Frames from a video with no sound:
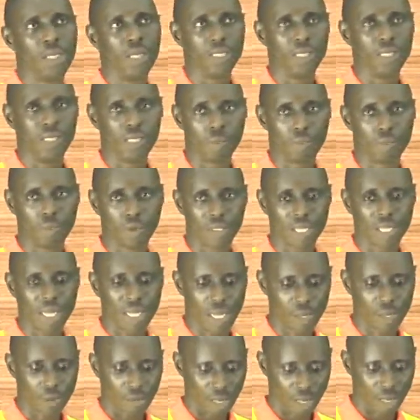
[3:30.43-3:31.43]
It is important
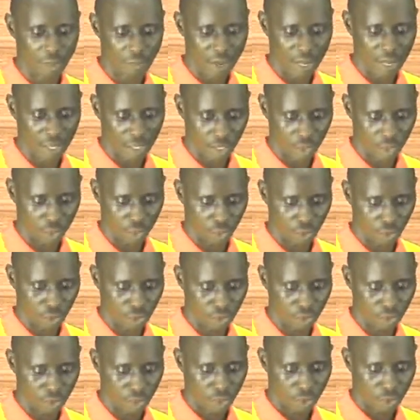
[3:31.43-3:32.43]
that you label each
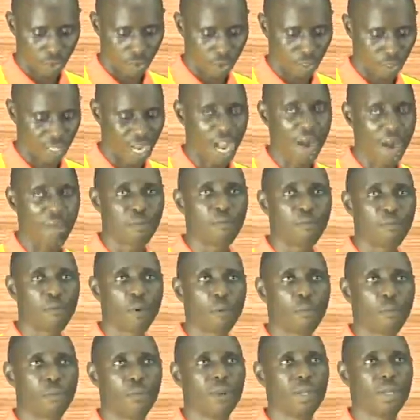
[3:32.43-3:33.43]
unit with
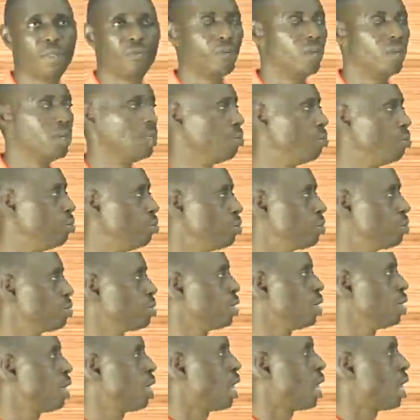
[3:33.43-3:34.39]
appropriate variables